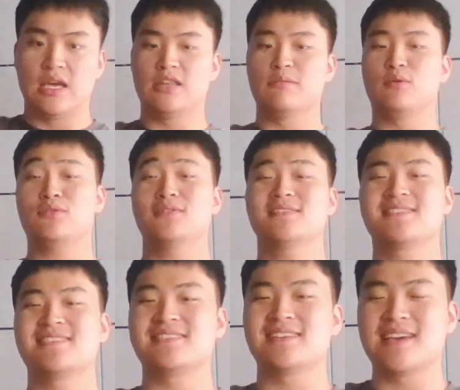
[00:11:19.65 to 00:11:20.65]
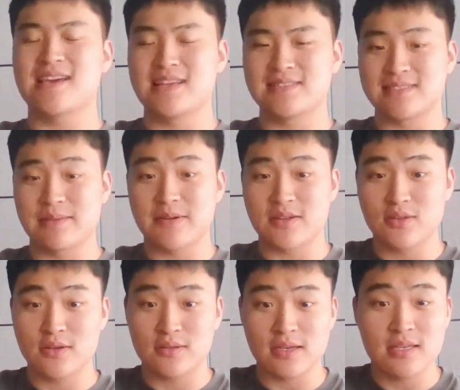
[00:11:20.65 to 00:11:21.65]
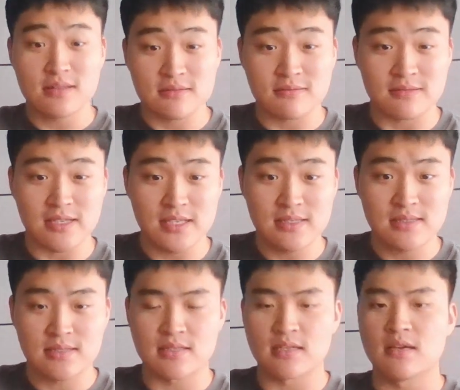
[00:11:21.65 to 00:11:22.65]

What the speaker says: In the modern semiconductor industries,